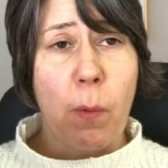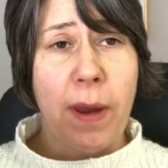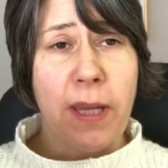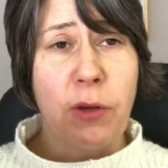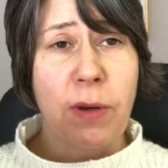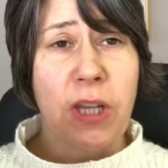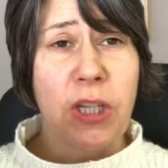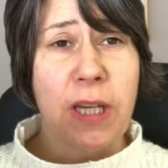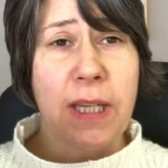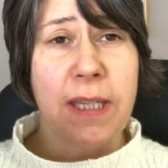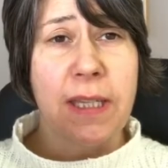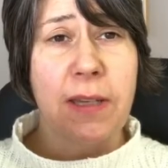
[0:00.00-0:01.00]
where you can
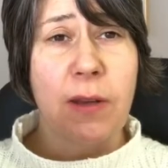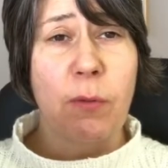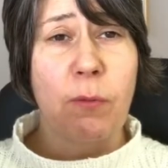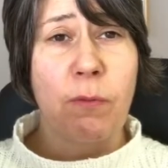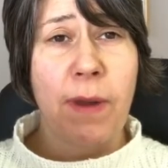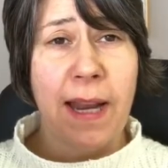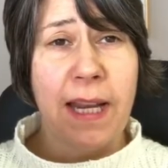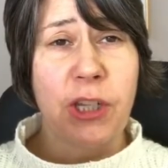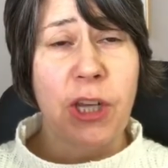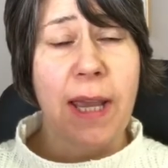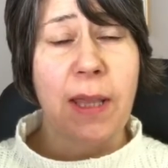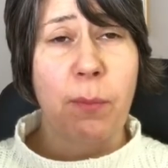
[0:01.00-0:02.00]
just really
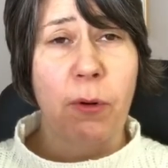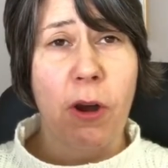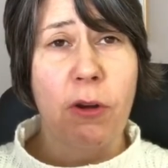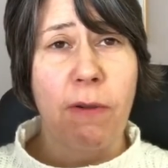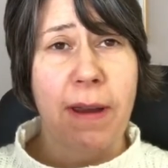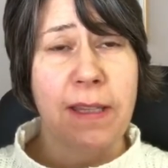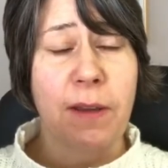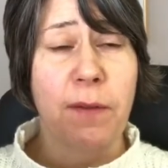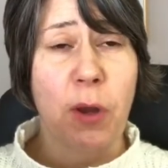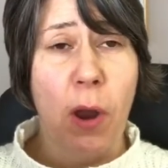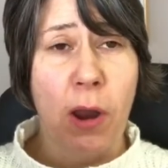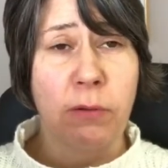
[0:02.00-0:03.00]
check the progress of
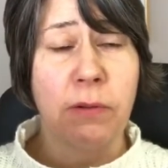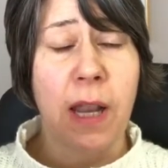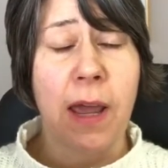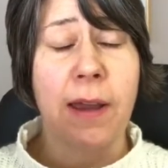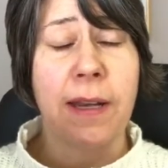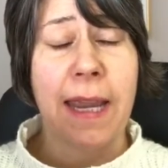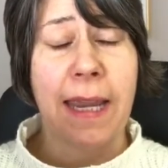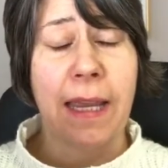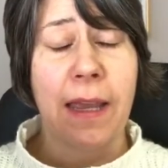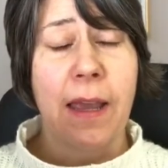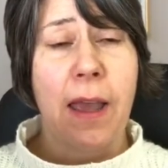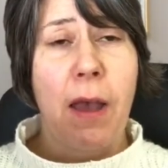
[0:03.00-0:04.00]
your own
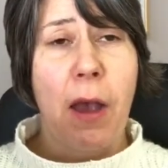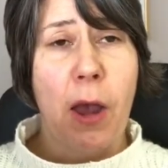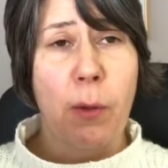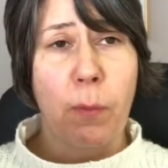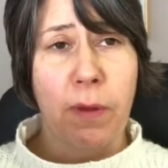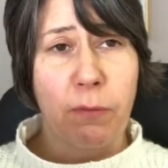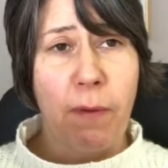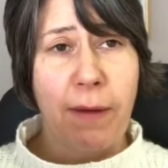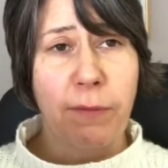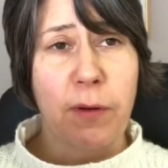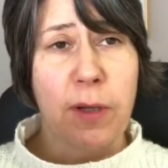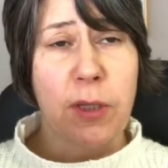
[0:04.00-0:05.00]
learning with
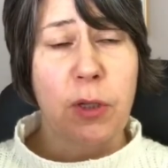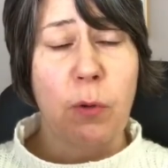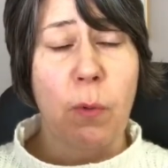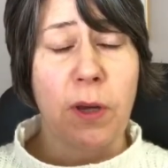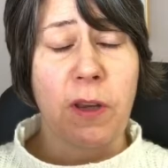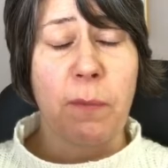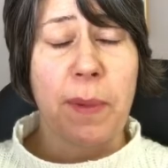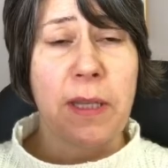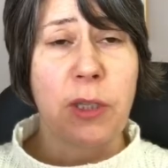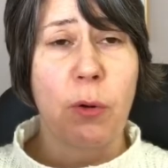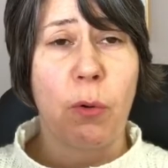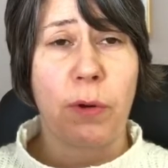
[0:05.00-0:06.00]
reference to what you've been
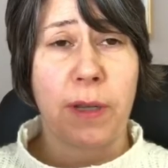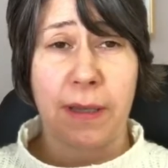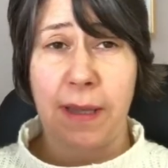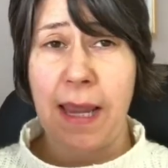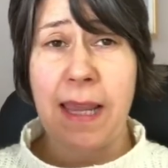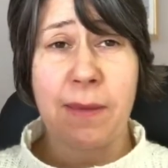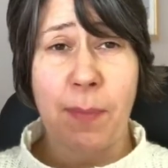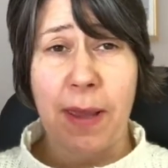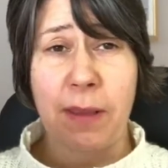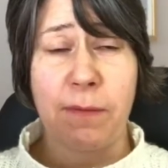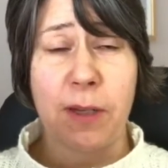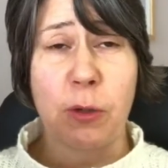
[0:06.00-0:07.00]
taught, either
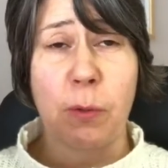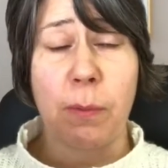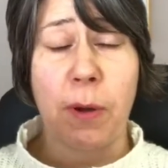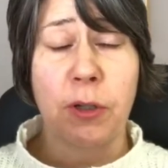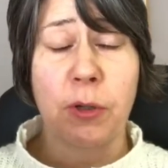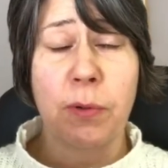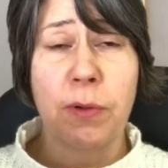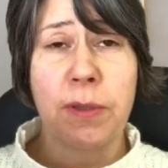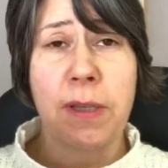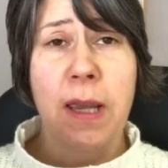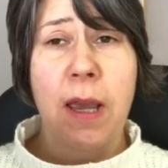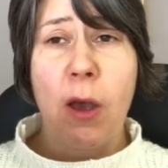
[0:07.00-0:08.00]
by the visual
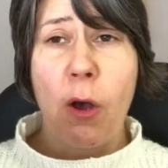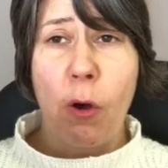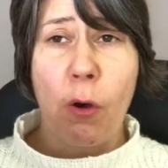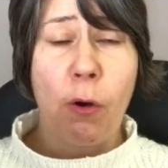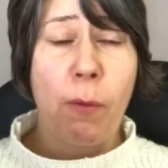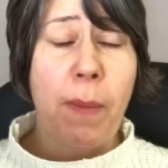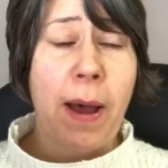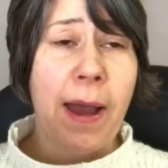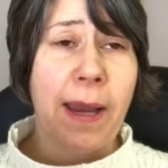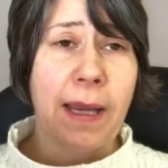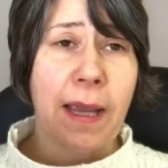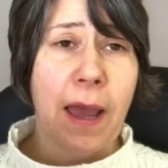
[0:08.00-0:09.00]
modules or
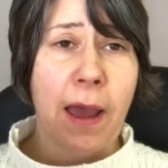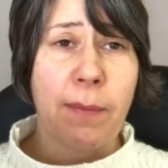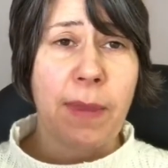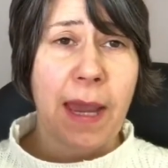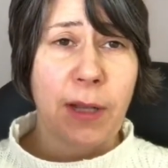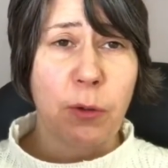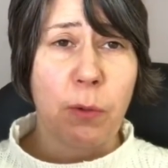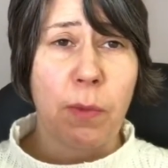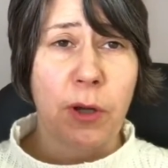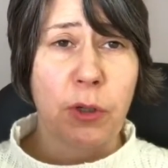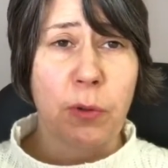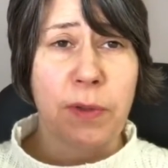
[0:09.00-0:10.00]
by the actual
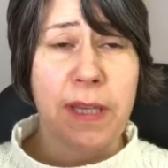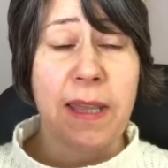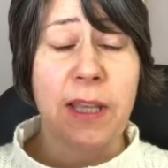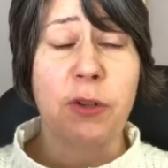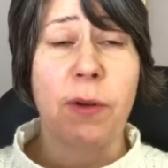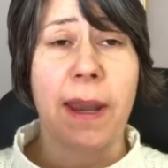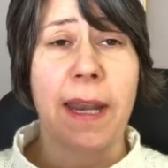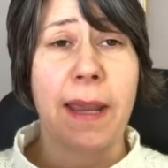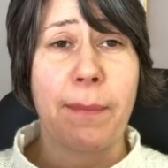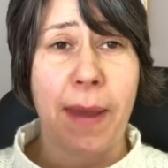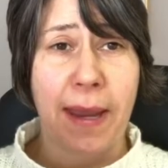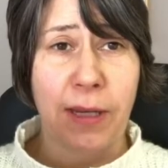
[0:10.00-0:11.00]
modules in the
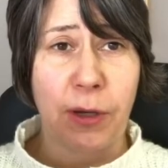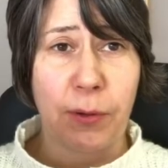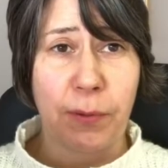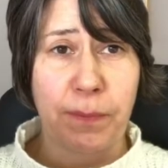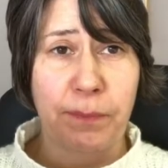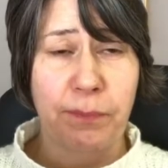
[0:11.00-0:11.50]
training manual.